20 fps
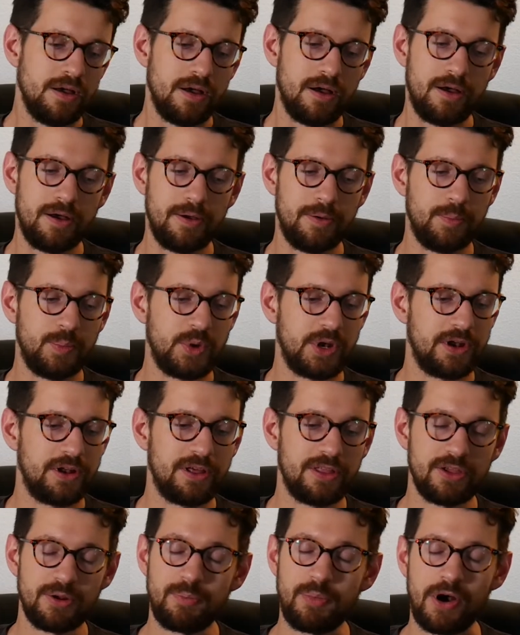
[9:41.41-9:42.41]

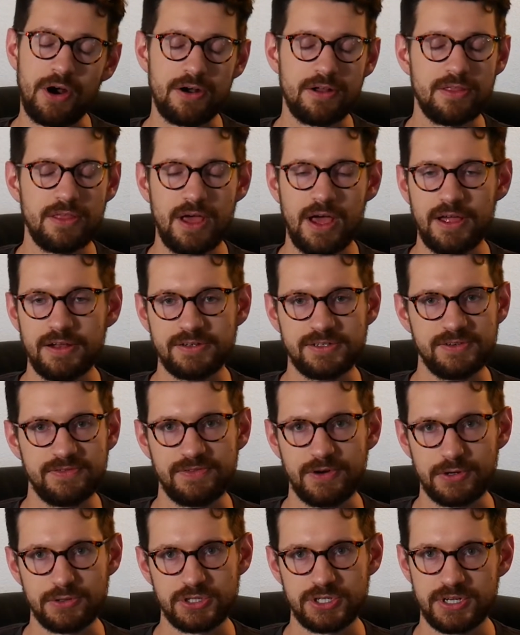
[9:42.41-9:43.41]
Another part of that
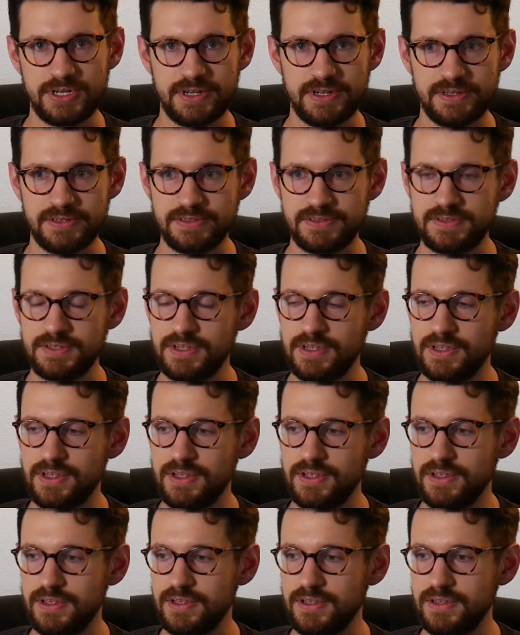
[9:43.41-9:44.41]
devotion
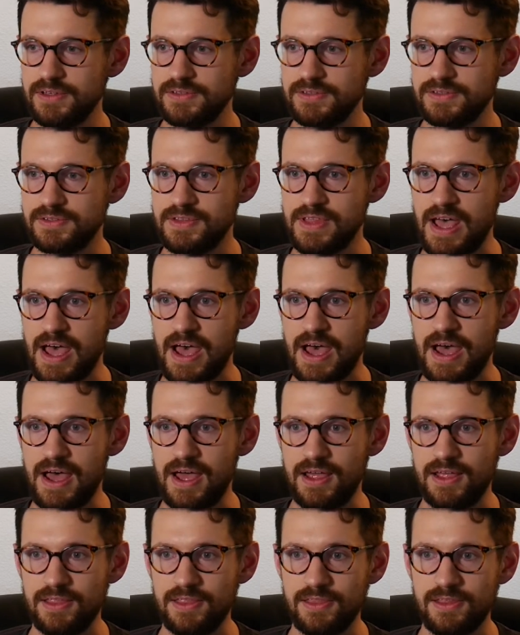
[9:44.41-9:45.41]
is
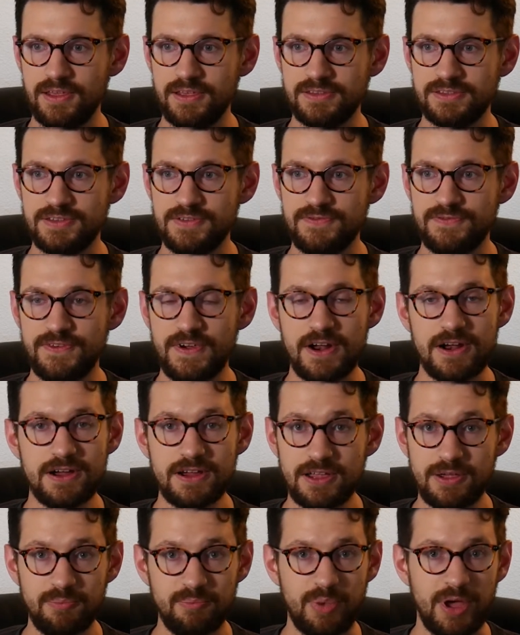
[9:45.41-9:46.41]
that it's a very
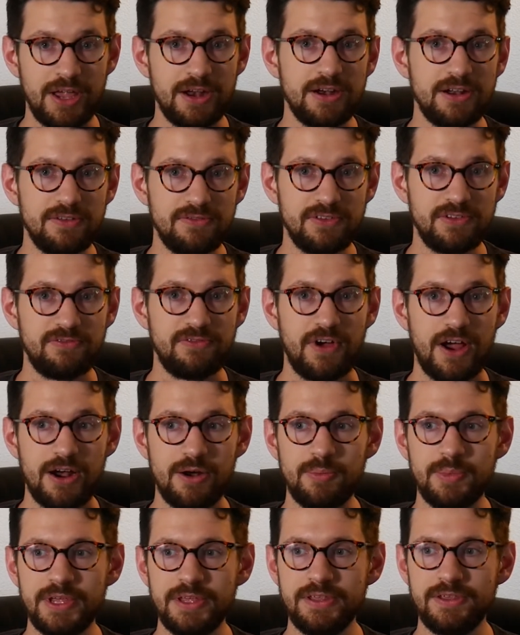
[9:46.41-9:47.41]
competitive
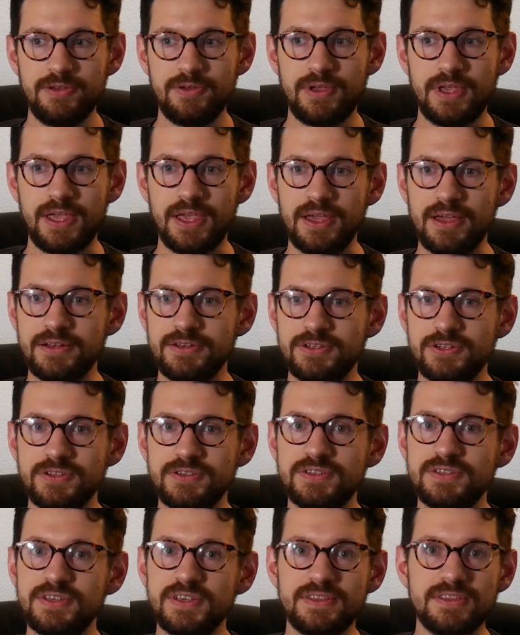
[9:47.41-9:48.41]
environment. You can't
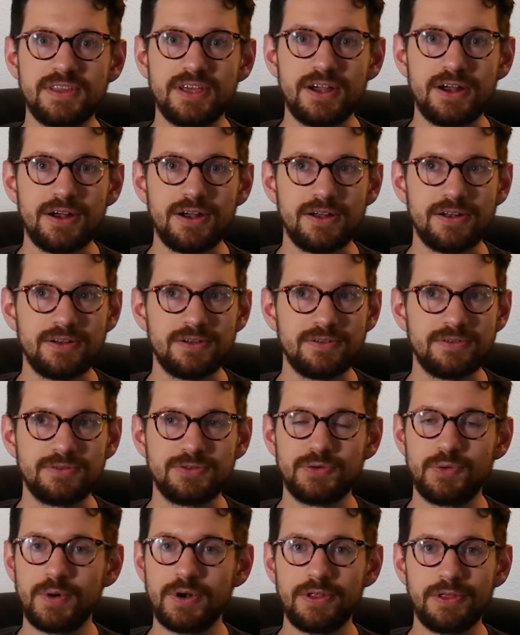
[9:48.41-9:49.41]
just sit there and
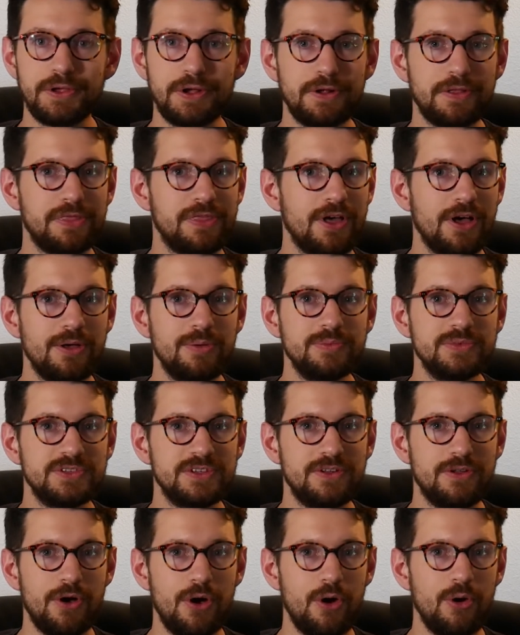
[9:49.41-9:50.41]
twiddle your thumbs
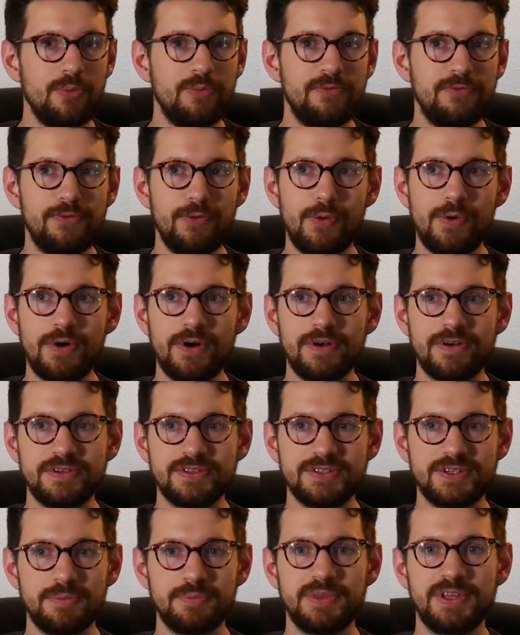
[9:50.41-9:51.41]
and hope for
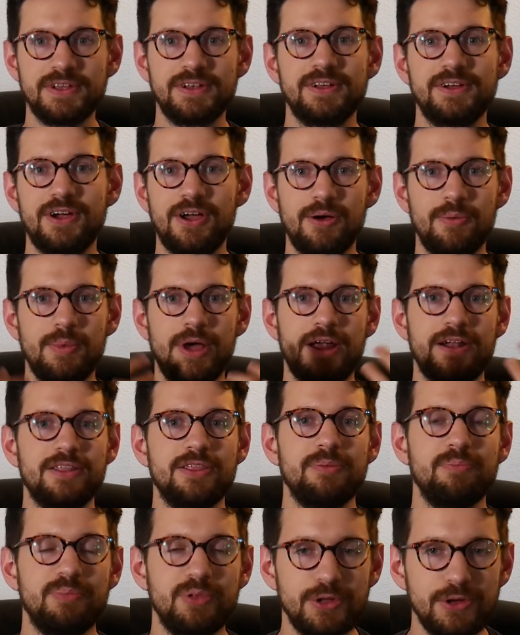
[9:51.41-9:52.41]
something to come out of
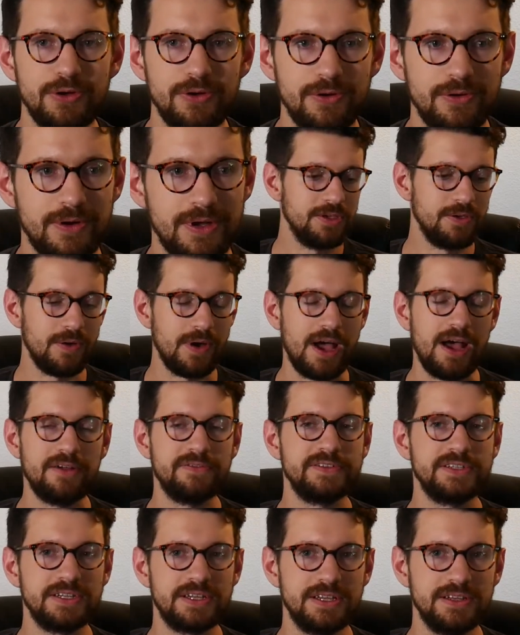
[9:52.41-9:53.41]
the blue. You have
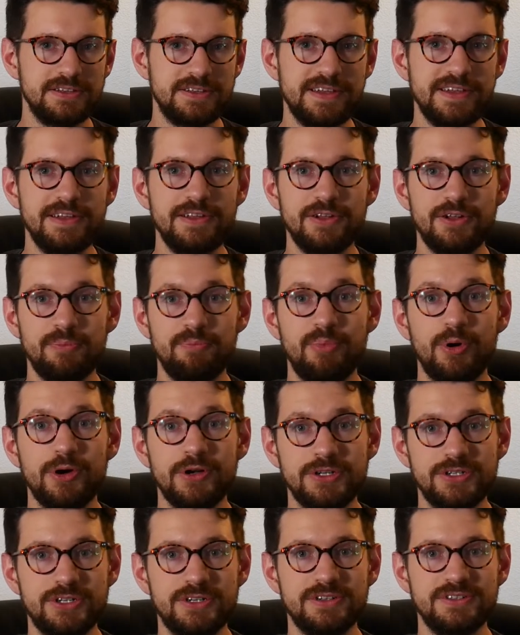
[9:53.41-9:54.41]
to continue to
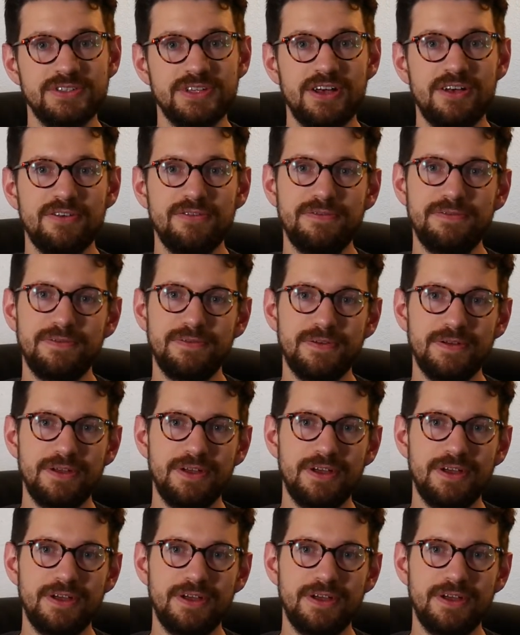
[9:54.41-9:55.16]
push yourself